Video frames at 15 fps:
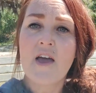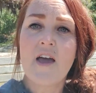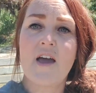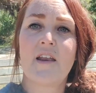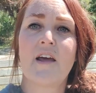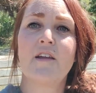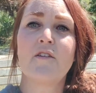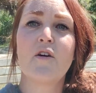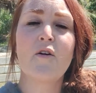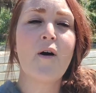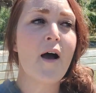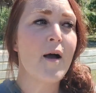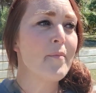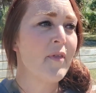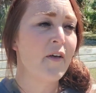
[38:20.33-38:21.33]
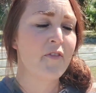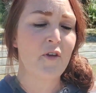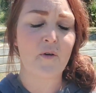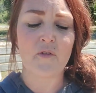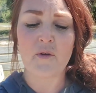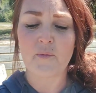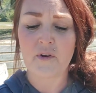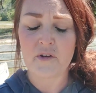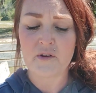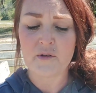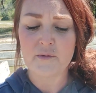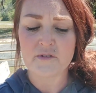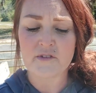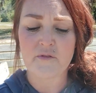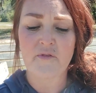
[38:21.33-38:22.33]
And I know I'm not the only one who
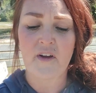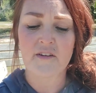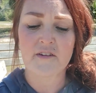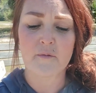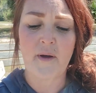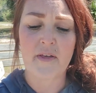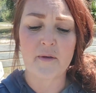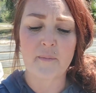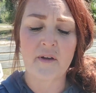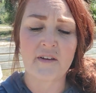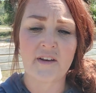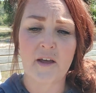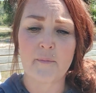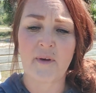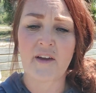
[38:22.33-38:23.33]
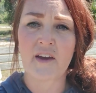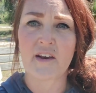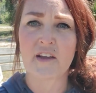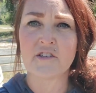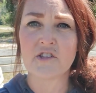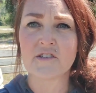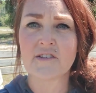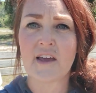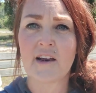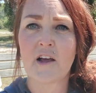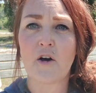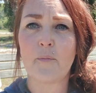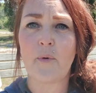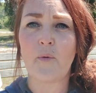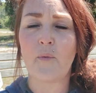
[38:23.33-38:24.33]
was affected by the pandemic, and I just can't
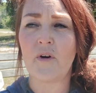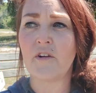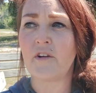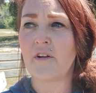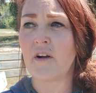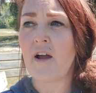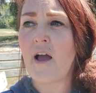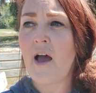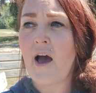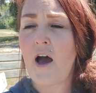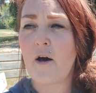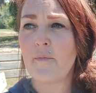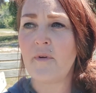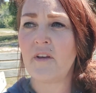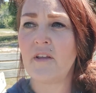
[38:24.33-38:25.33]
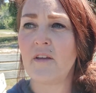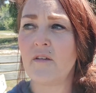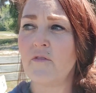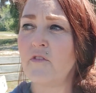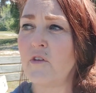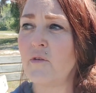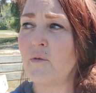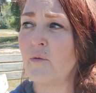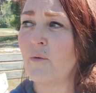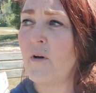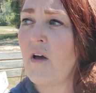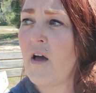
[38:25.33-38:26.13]
help but wonder how many of you